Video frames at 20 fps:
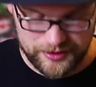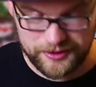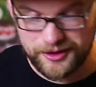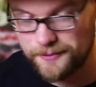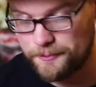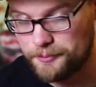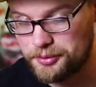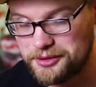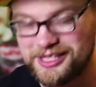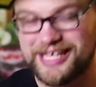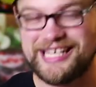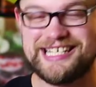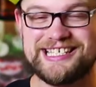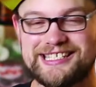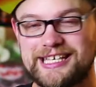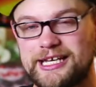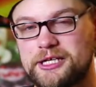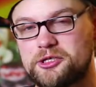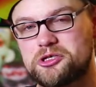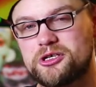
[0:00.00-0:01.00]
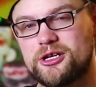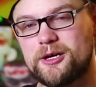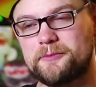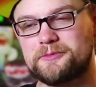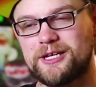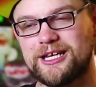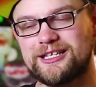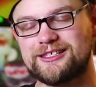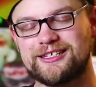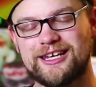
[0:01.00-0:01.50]
a PlayStation
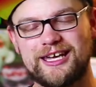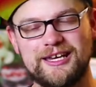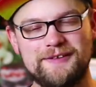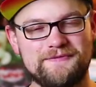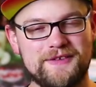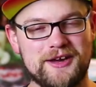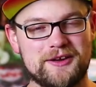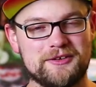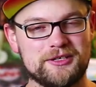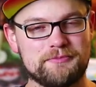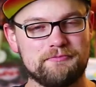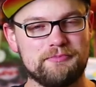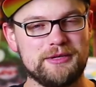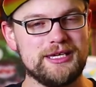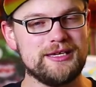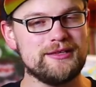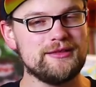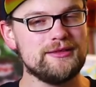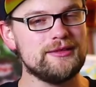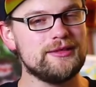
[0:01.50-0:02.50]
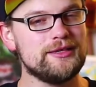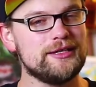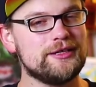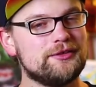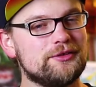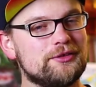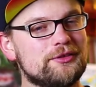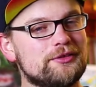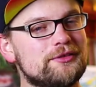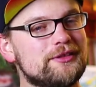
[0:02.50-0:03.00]
update that I found to be a
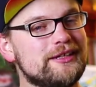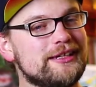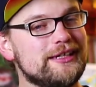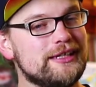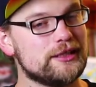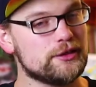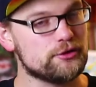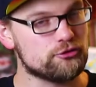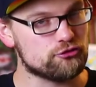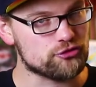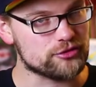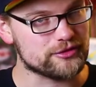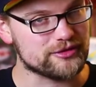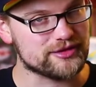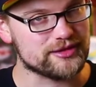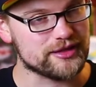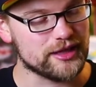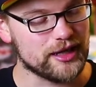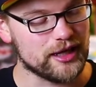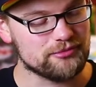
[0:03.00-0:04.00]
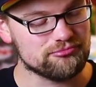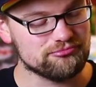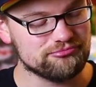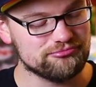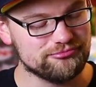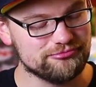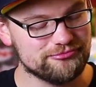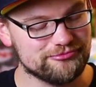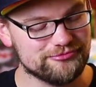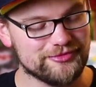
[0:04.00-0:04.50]
little interesting.
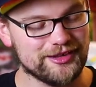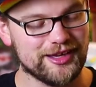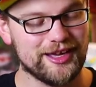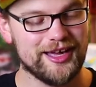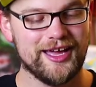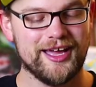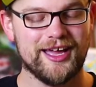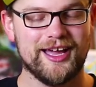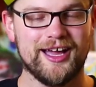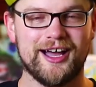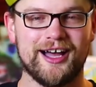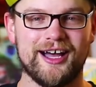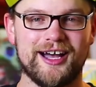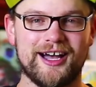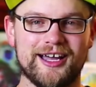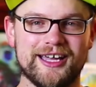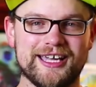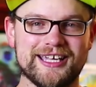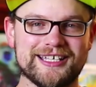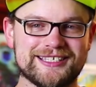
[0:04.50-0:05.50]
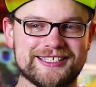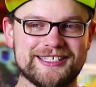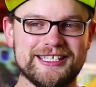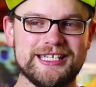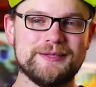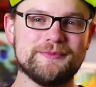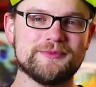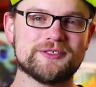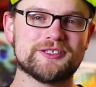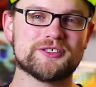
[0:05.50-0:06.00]
It
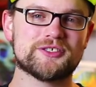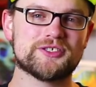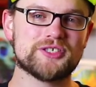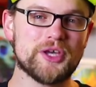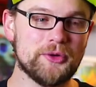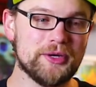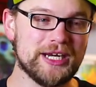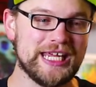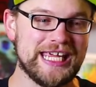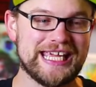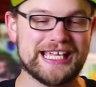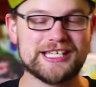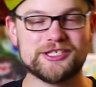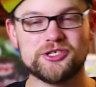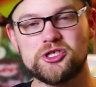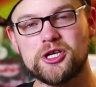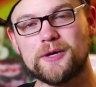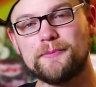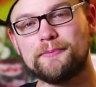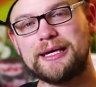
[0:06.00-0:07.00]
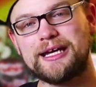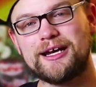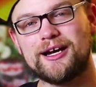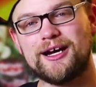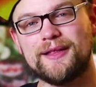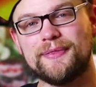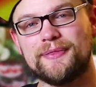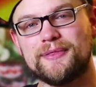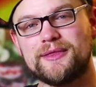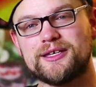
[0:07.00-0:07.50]
seems Sony is jumping
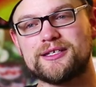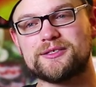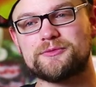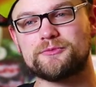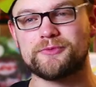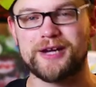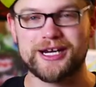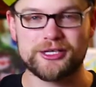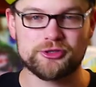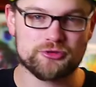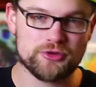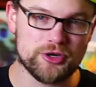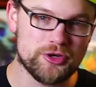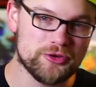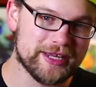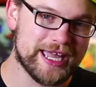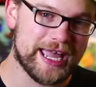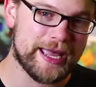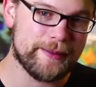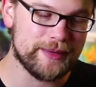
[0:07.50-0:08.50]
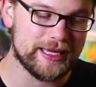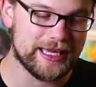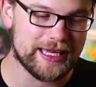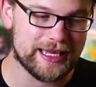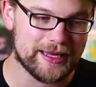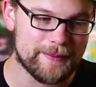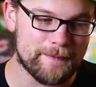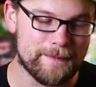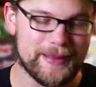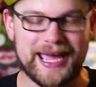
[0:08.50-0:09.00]
on this retro
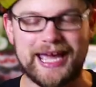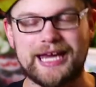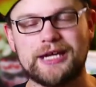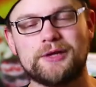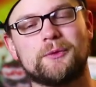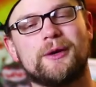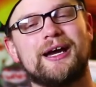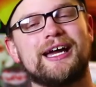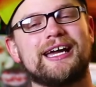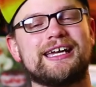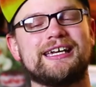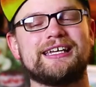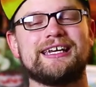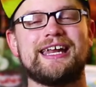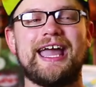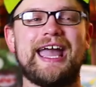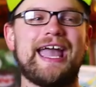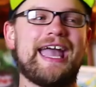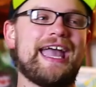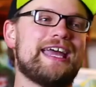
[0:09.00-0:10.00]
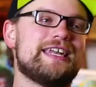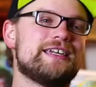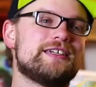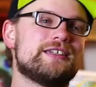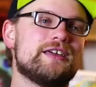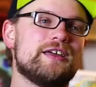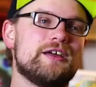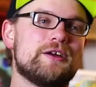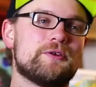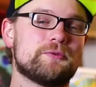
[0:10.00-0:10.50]
gaming bandwagon
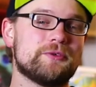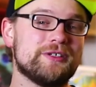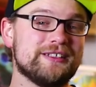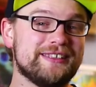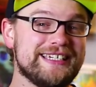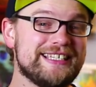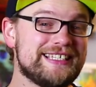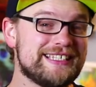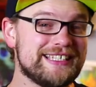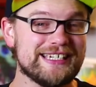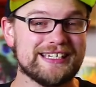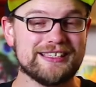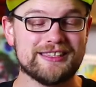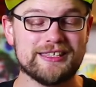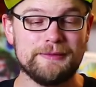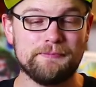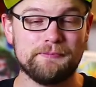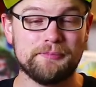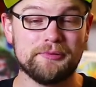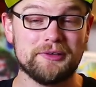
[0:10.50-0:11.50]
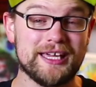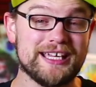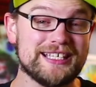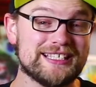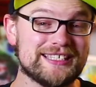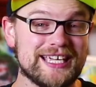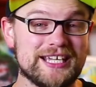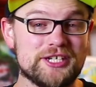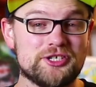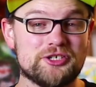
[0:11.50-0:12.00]
and releasing the
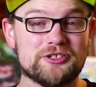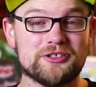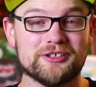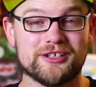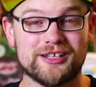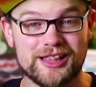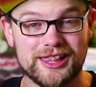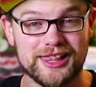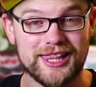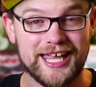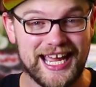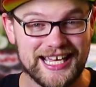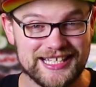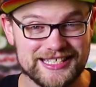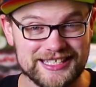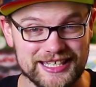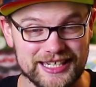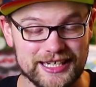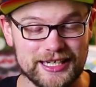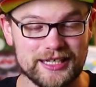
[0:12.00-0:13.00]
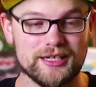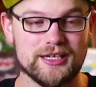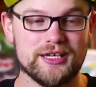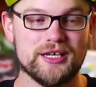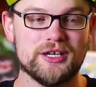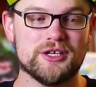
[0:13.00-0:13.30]
PlayStation Classic.